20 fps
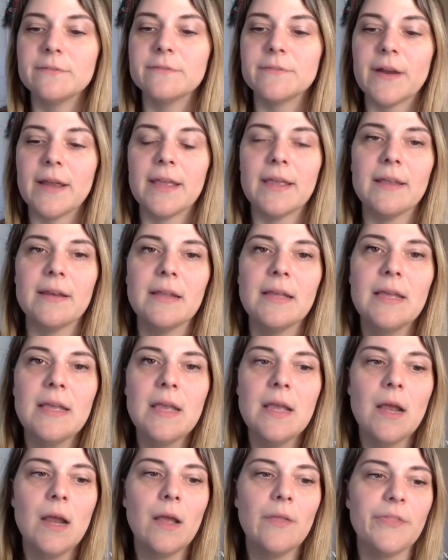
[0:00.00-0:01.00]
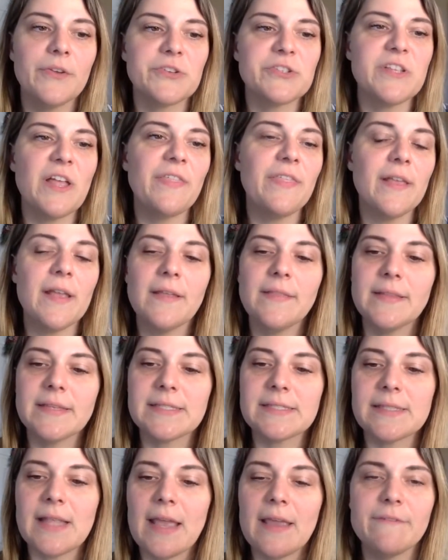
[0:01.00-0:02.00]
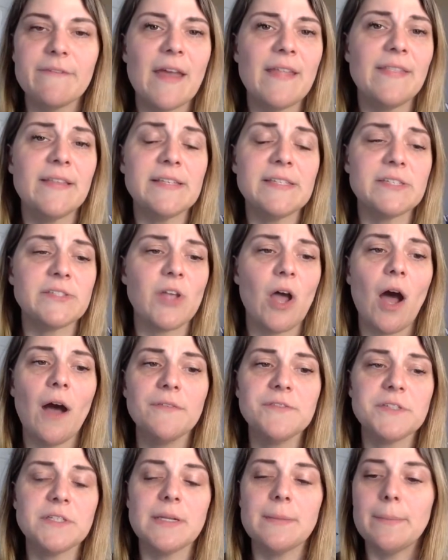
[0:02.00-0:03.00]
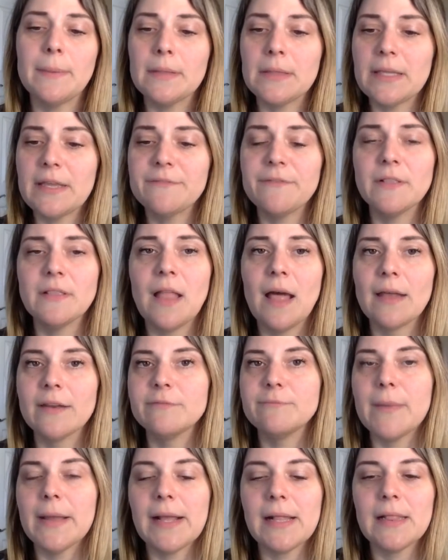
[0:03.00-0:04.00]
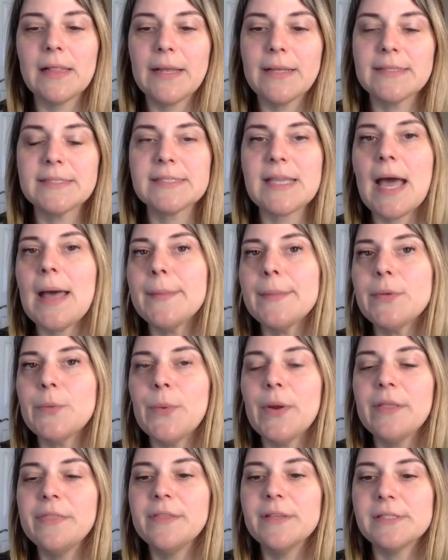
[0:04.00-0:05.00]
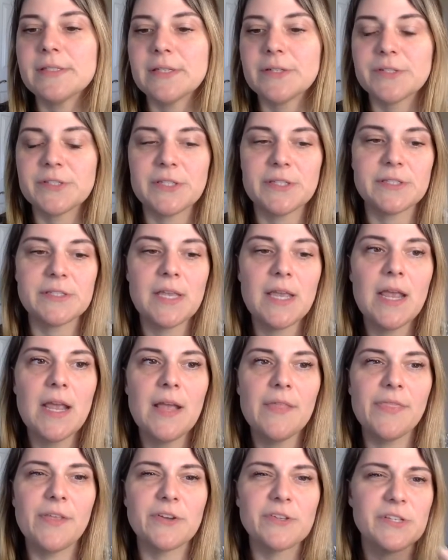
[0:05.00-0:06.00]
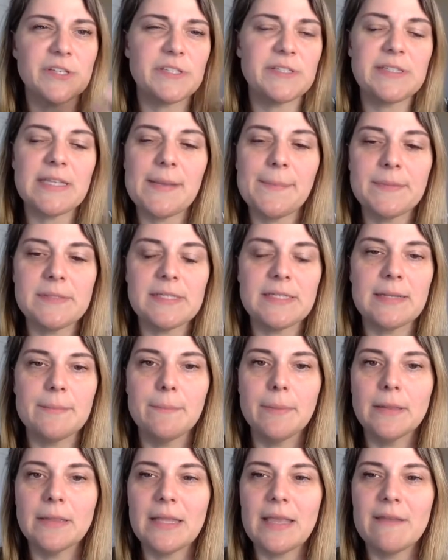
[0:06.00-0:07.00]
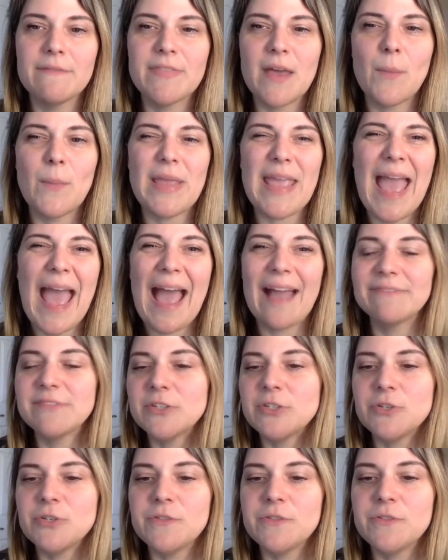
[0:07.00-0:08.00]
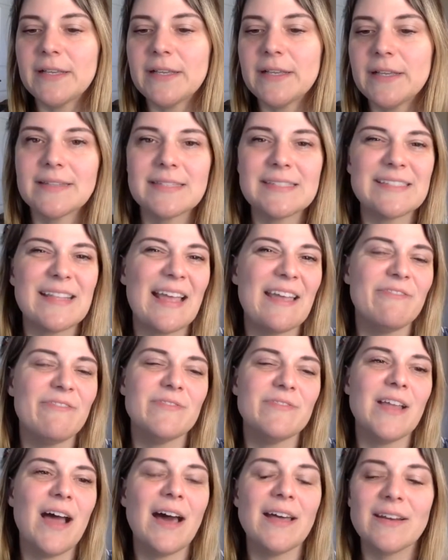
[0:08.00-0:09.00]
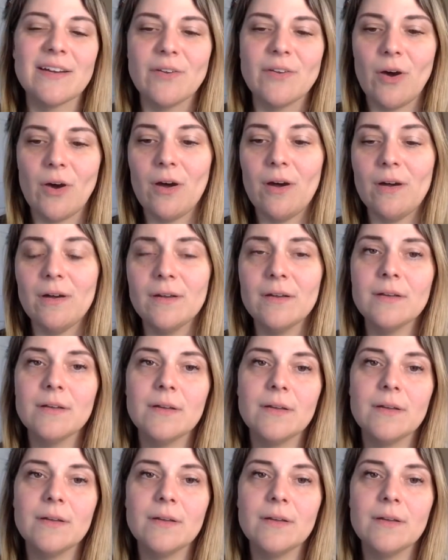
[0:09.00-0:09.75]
right? There's nothing in this life, and this is often a belief a lot of my clients come in with, is there's this deep-seated belief that we have to do things in this life. Not at all.